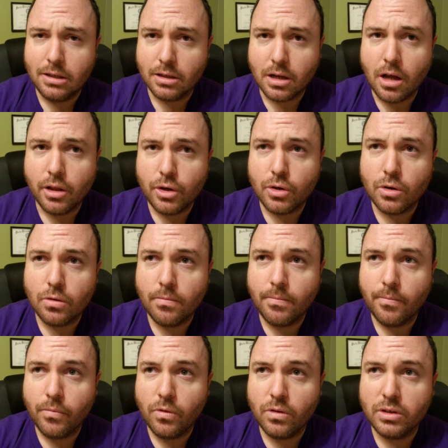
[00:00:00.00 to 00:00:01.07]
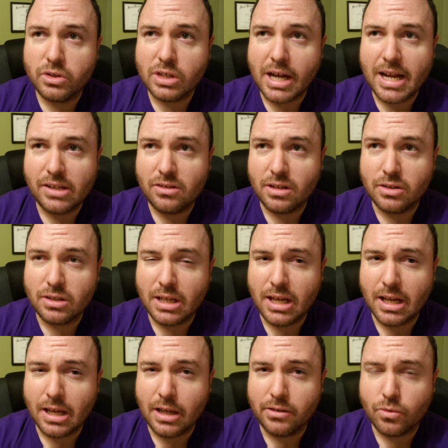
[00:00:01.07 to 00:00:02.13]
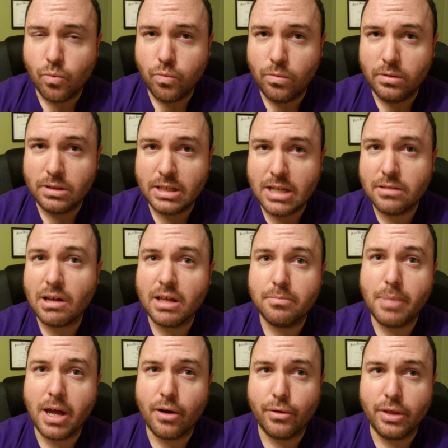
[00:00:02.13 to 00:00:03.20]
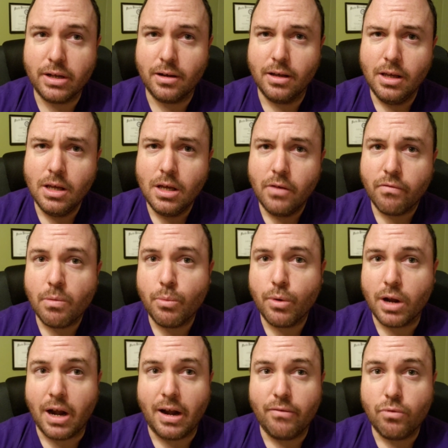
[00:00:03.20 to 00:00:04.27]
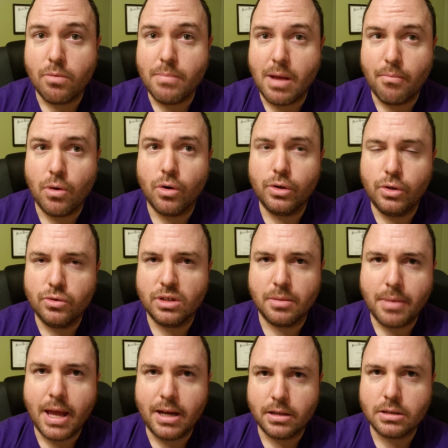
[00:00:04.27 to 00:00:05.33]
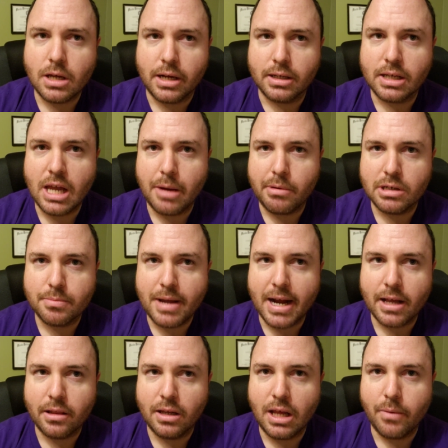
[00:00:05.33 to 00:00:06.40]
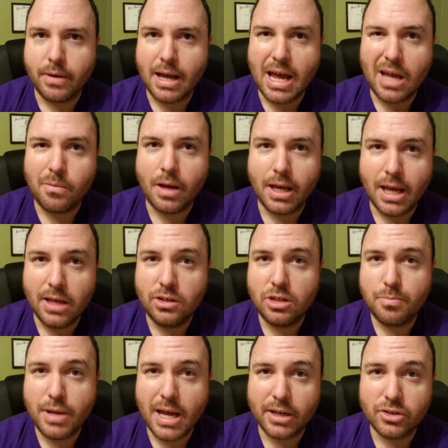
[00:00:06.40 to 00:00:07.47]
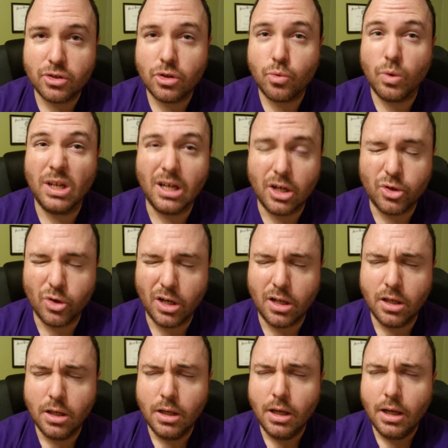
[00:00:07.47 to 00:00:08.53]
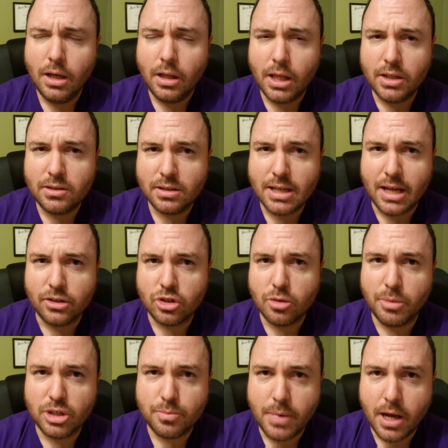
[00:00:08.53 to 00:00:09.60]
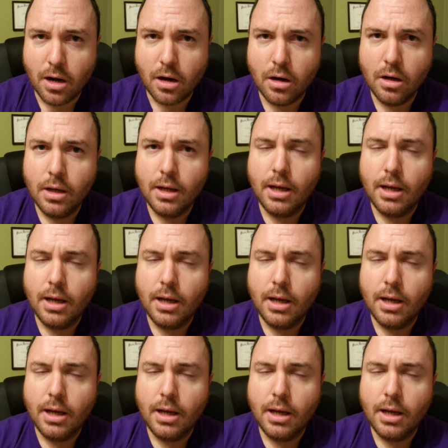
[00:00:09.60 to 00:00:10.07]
Color science in this thing is 10 times better than from what I remember using Panasonic cameras back in the day when I had my AG-CX350. It's just gotten so much better.